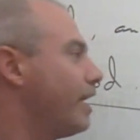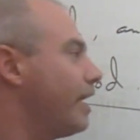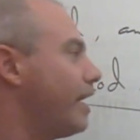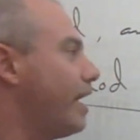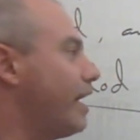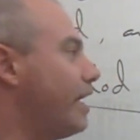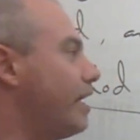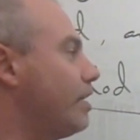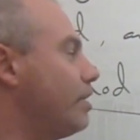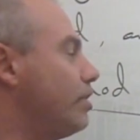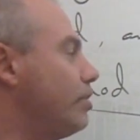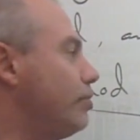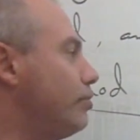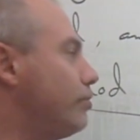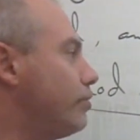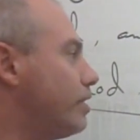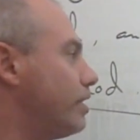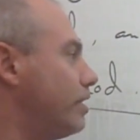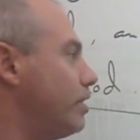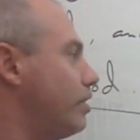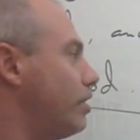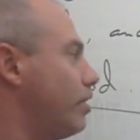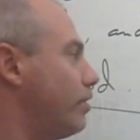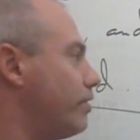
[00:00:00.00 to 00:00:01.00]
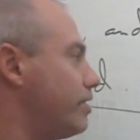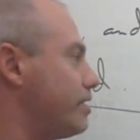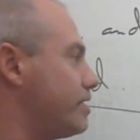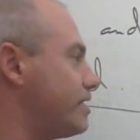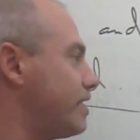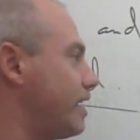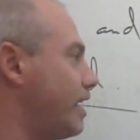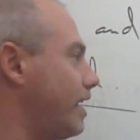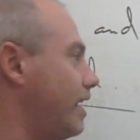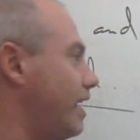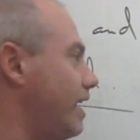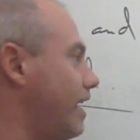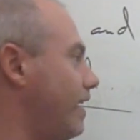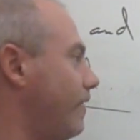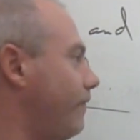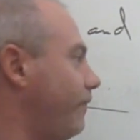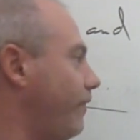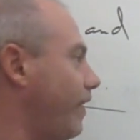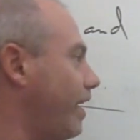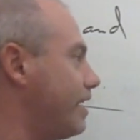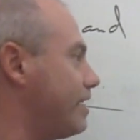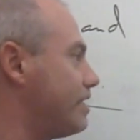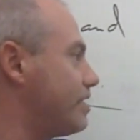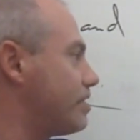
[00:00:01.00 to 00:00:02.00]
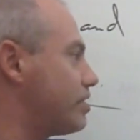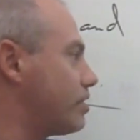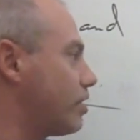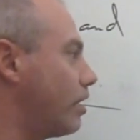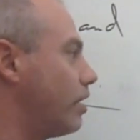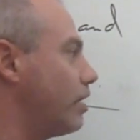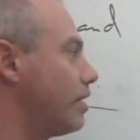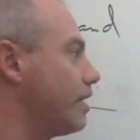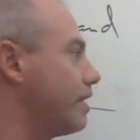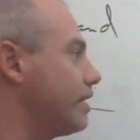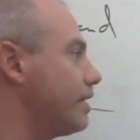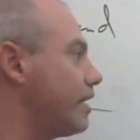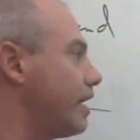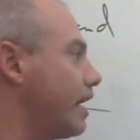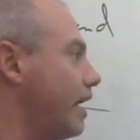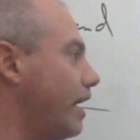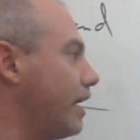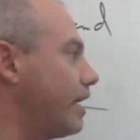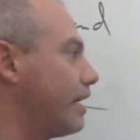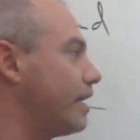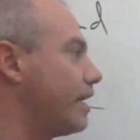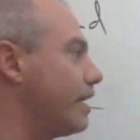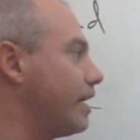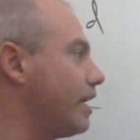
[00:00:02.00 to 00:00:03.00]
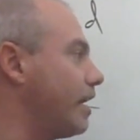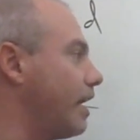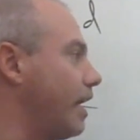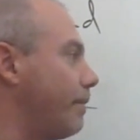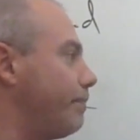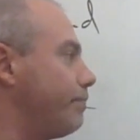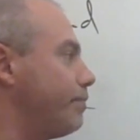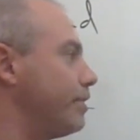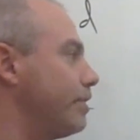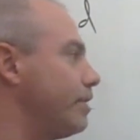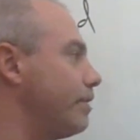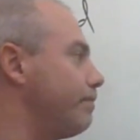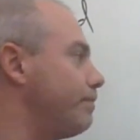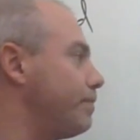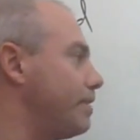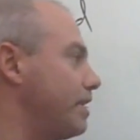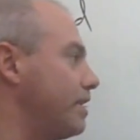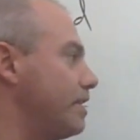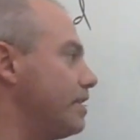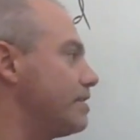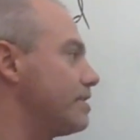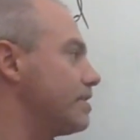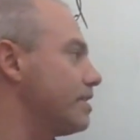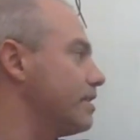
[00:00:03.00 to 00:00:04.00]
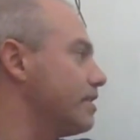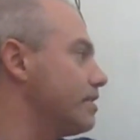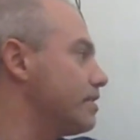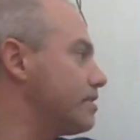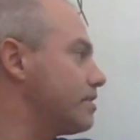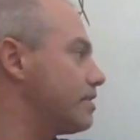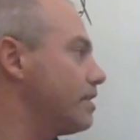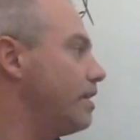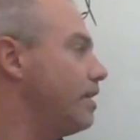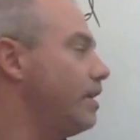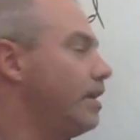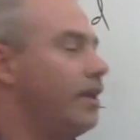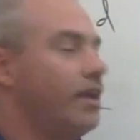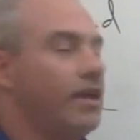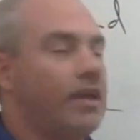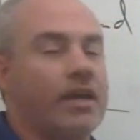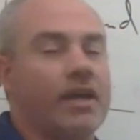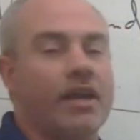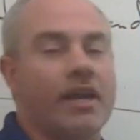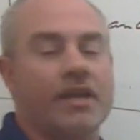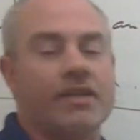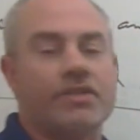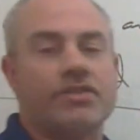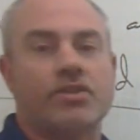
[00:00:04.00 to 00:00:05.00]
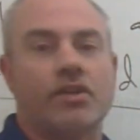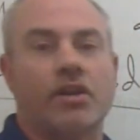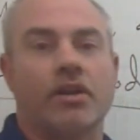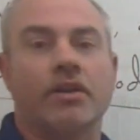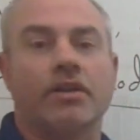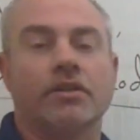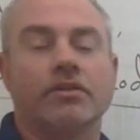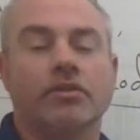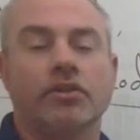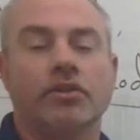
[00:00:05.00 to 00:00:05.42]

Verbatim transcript: And you can notice that if I started cutting it up into pieces, and I started